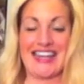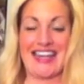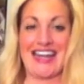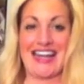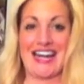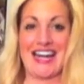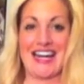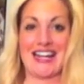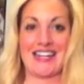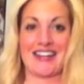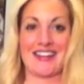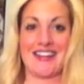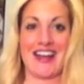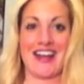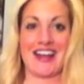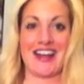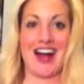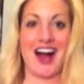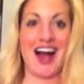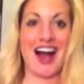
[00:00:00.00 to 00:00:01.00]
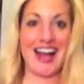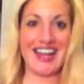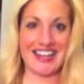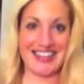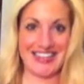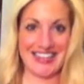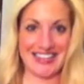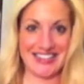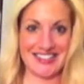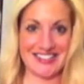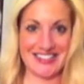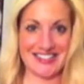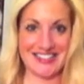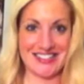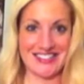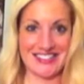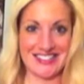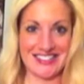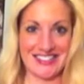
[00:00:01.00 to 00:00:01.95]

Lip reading: and that hotness